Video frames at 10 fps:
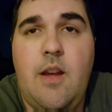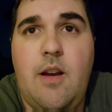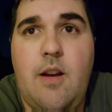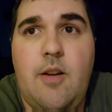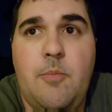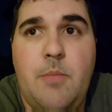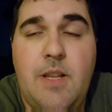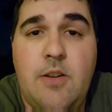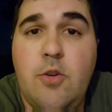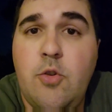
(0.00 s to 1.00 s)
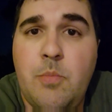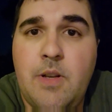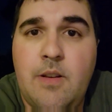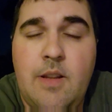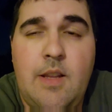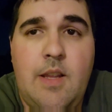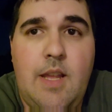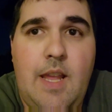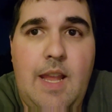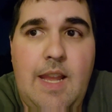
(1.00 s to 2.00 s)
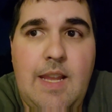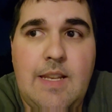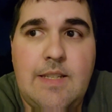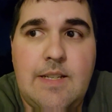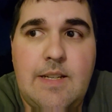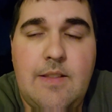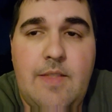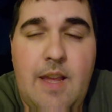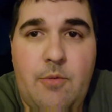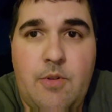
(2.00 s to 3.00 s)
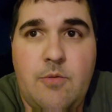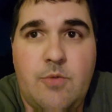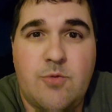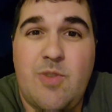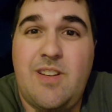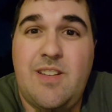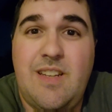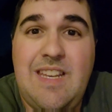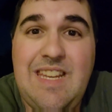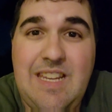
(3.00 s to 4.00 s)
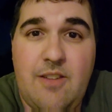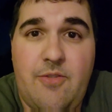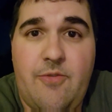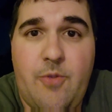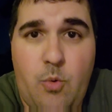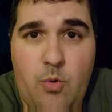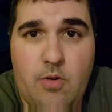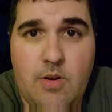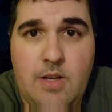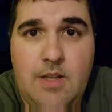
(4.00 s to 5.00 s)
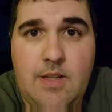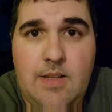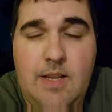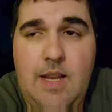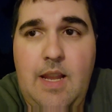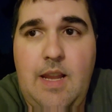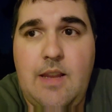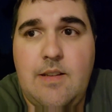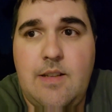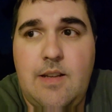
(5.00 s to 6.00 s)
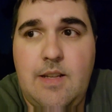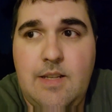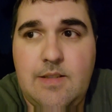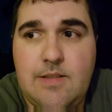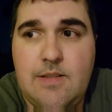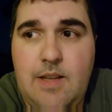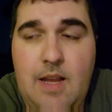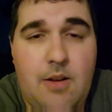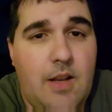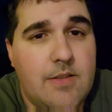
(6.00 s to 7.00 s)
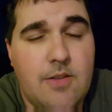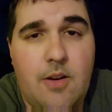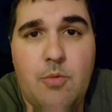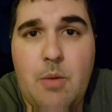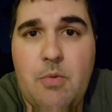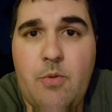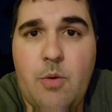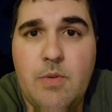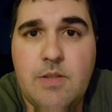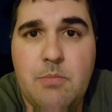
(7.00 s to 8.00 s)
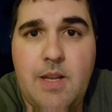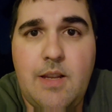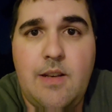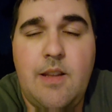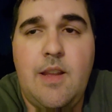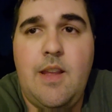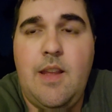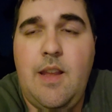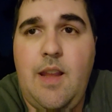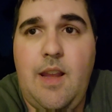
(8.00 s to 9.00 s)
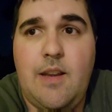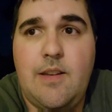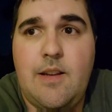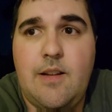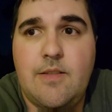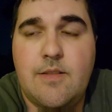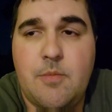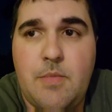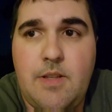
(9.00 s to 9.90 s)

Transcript: um, in Newnan, and uh, that one was rated an EF4, and uh, it uh, I, I, saw it right before I went to bed, and uh, some of